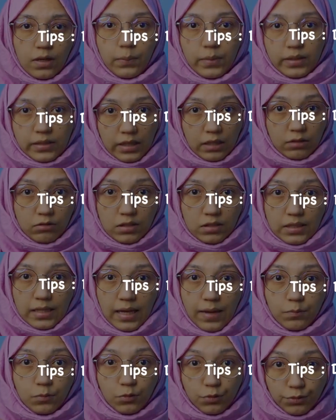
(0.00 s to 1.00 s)
let me tell you
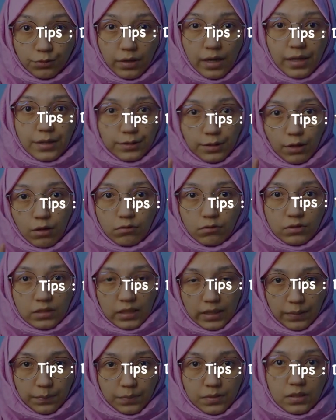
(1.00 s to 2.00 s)
some do and don't
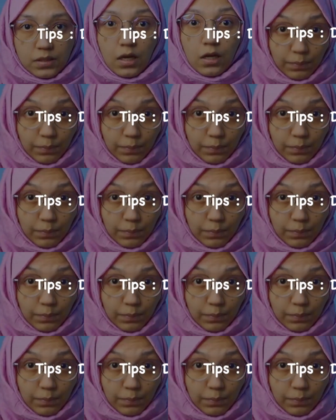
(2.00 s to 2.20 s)
tips.